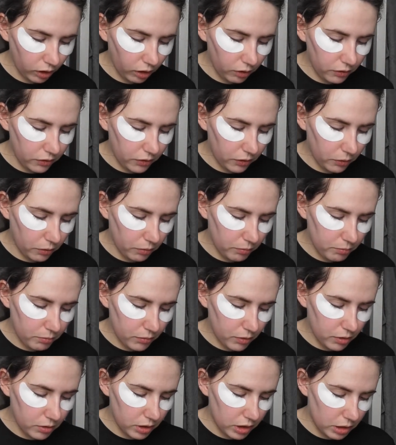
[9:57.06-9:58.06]
So
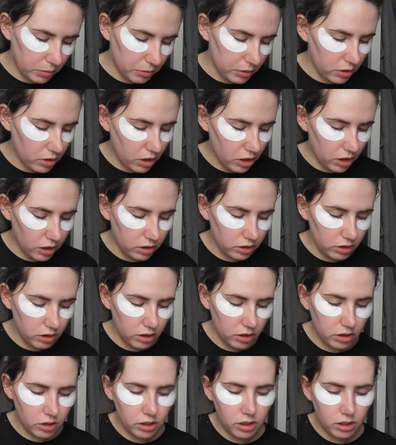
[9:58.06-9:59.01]
I'm gonna put on